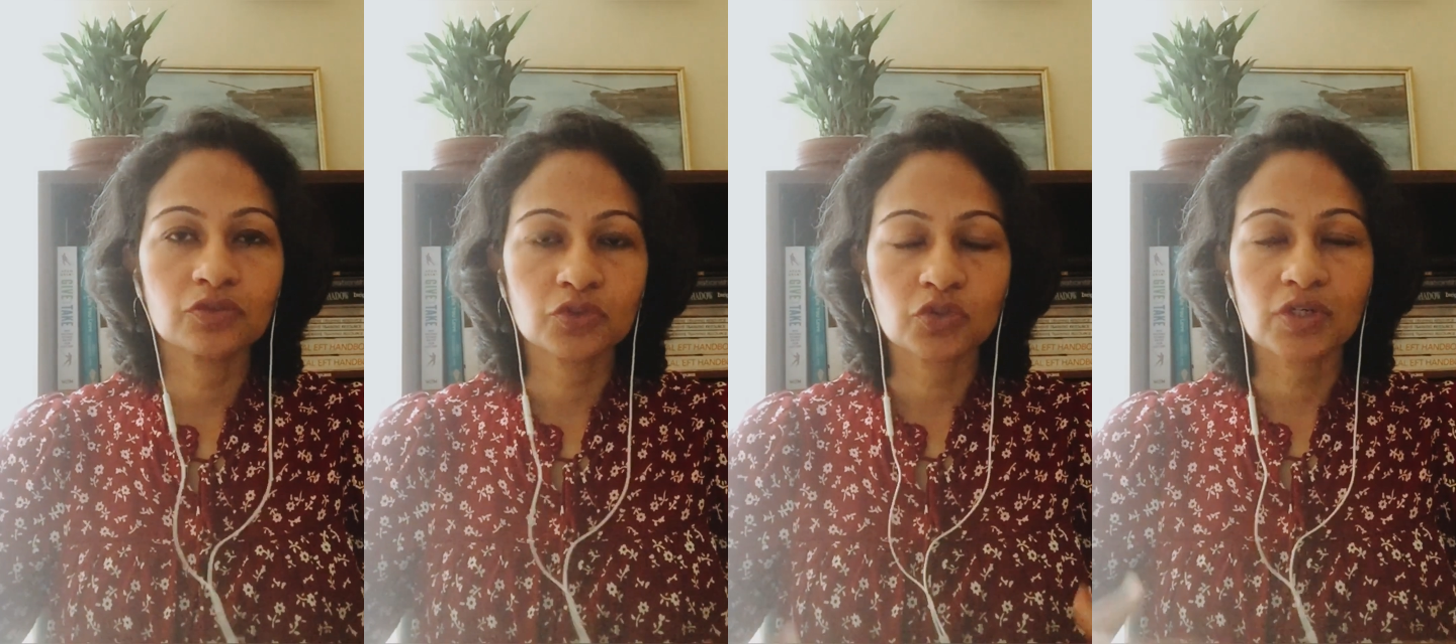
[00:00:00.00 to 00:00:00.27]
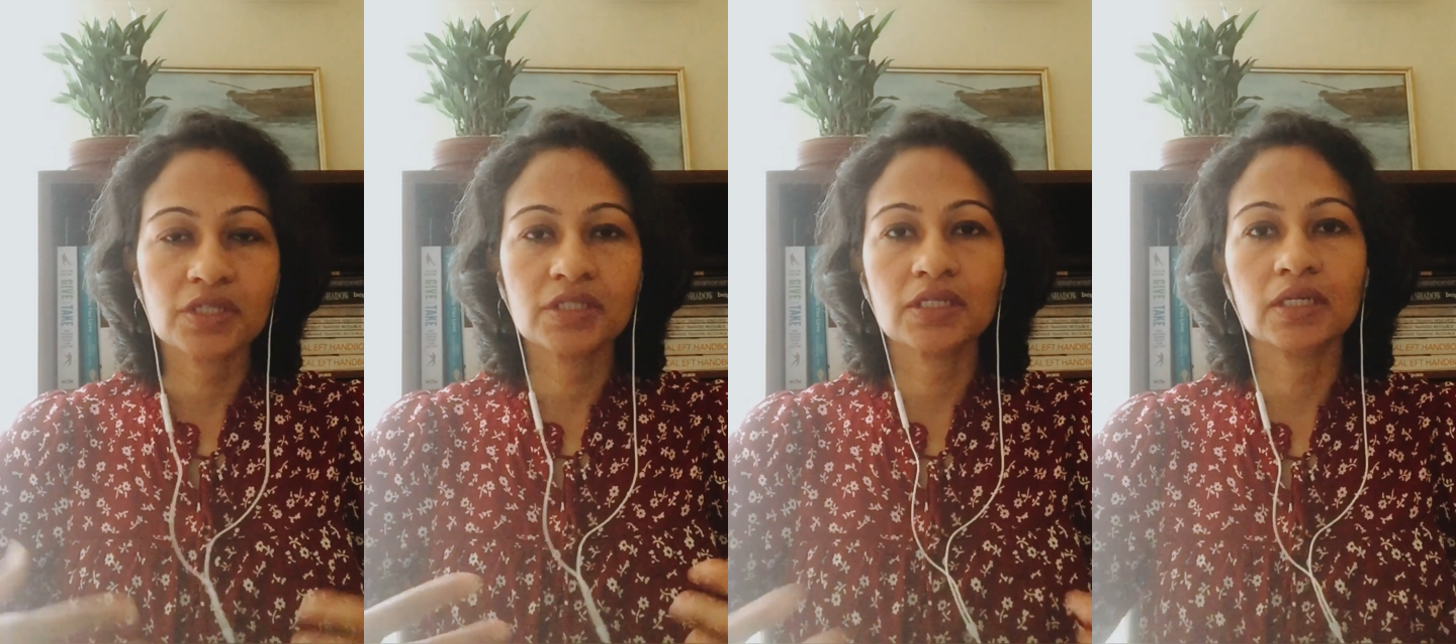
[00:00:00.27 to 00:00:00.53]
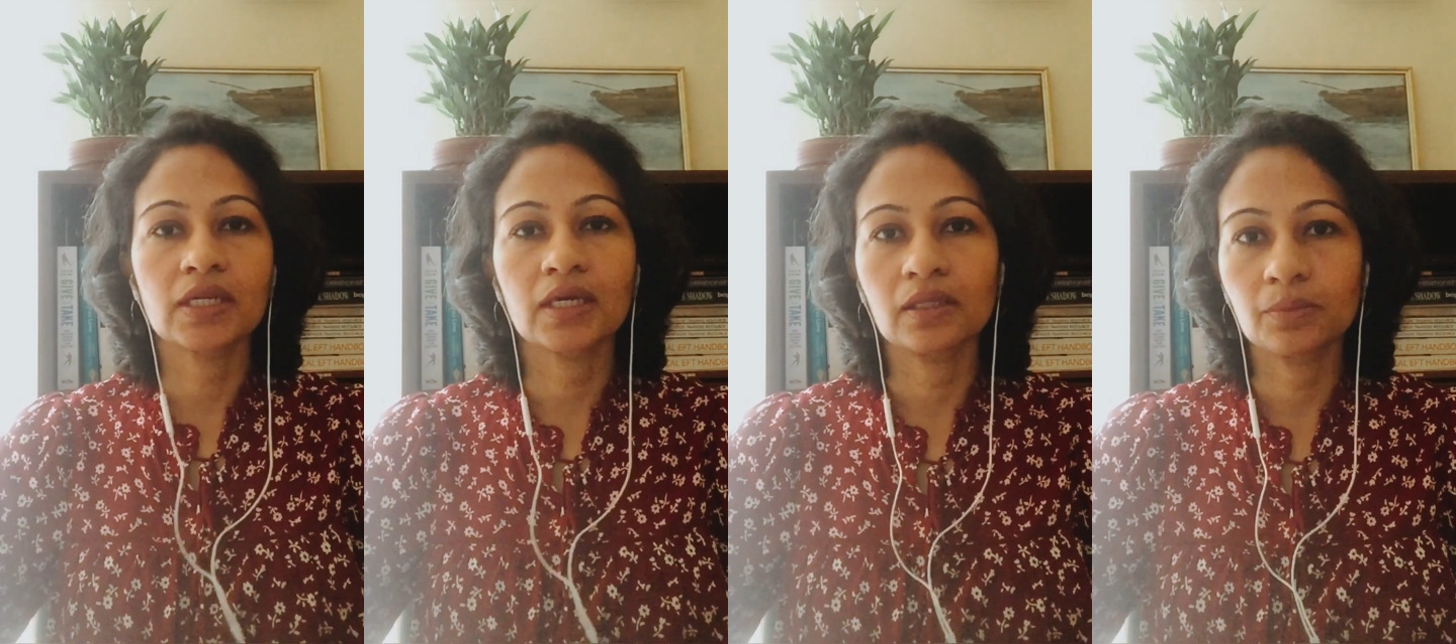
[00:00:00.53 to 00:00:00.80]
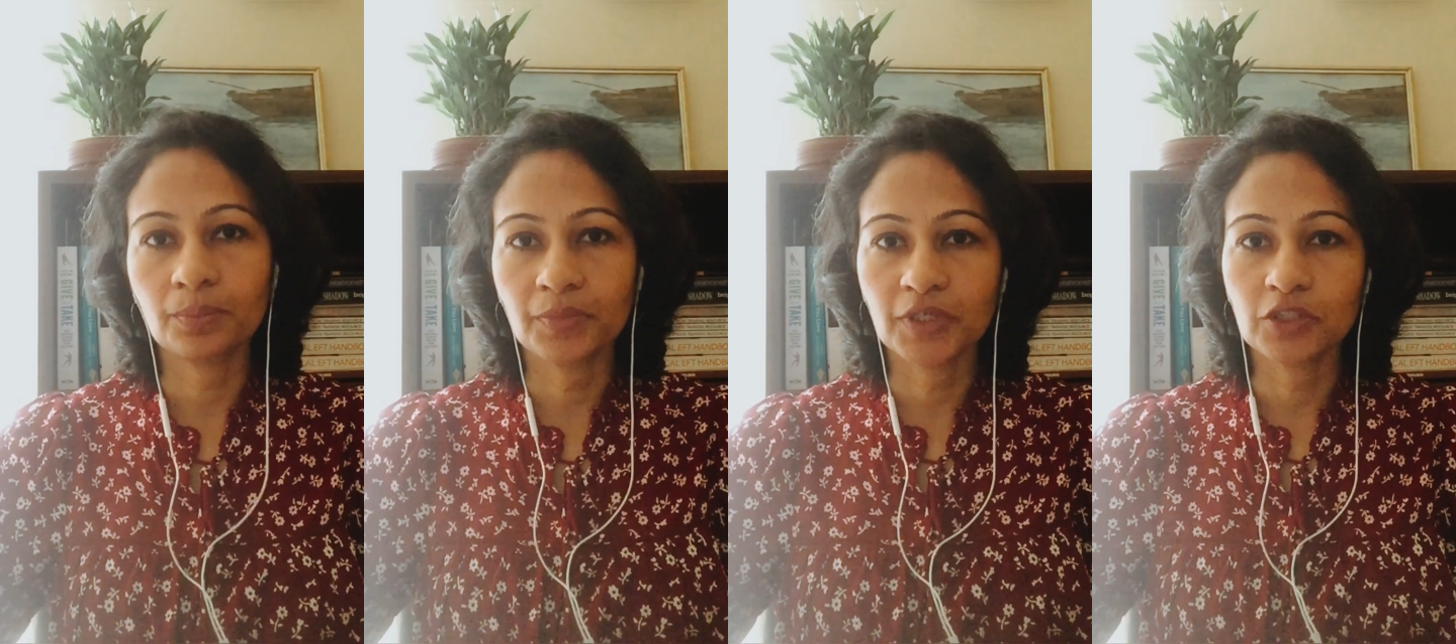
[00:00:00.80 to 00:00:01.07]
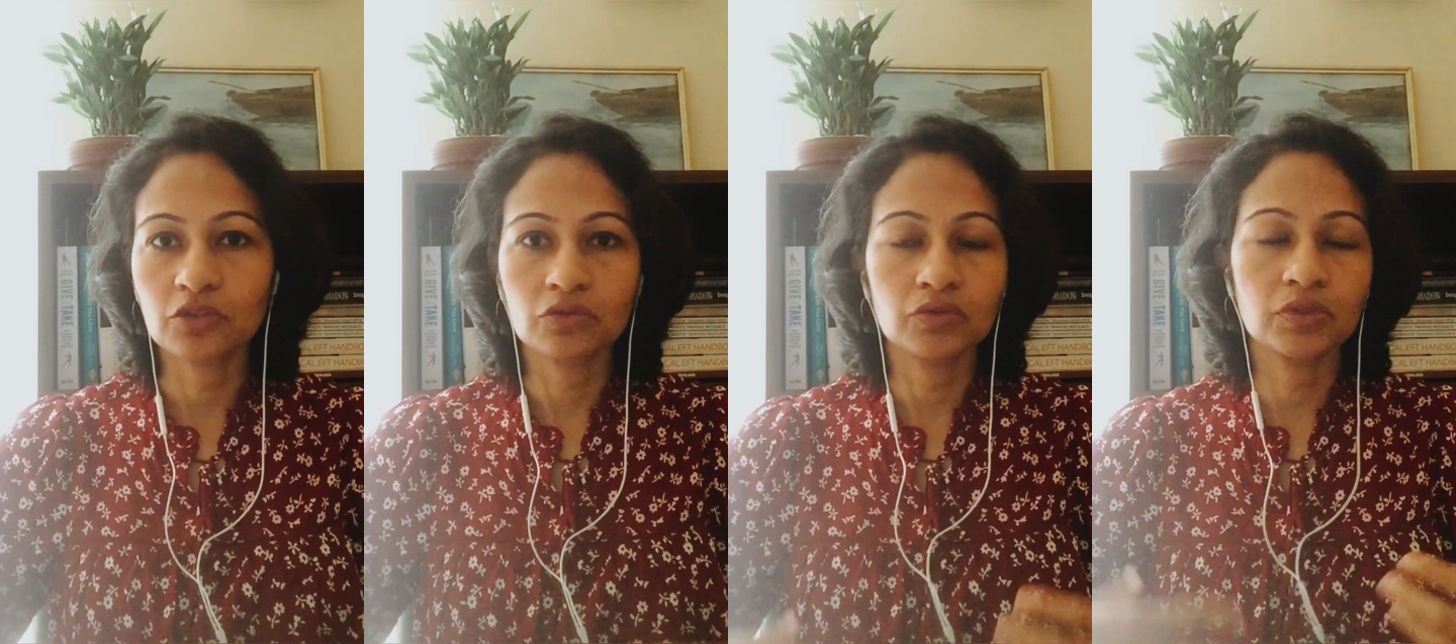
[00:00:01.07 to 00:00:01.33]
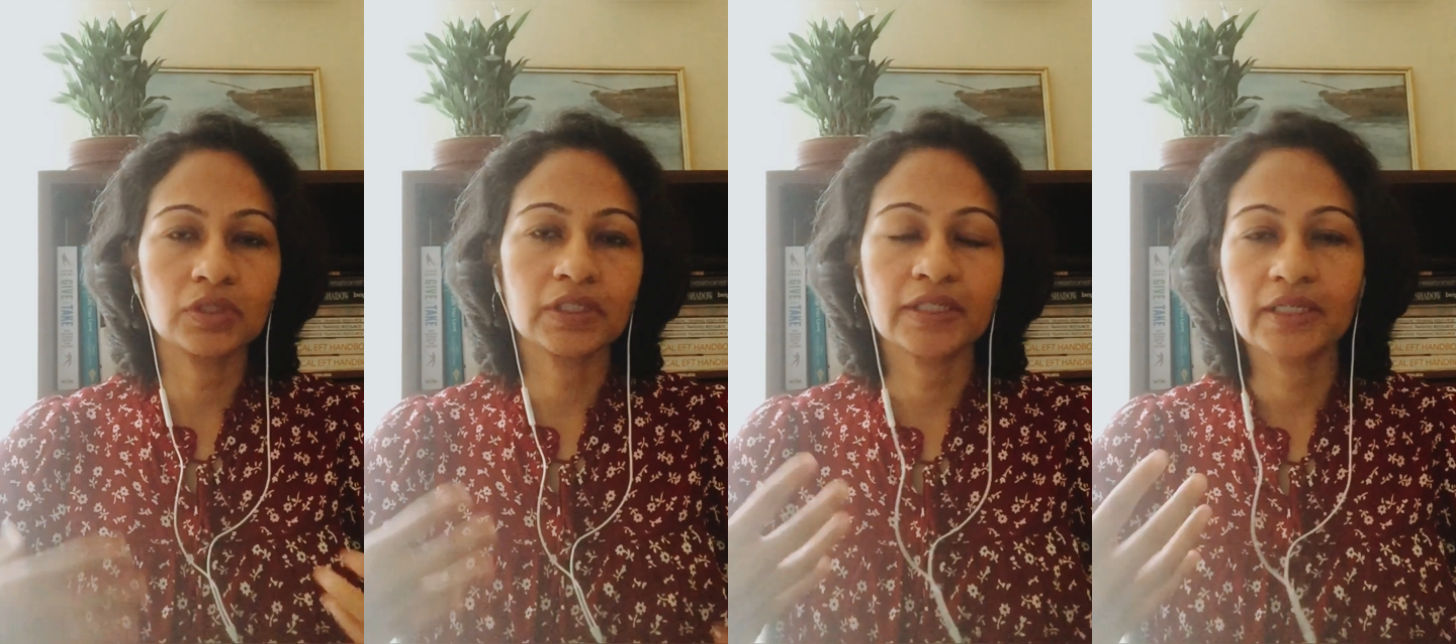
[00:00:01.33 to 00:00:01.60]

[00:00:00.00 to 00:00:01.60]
stress can help me to really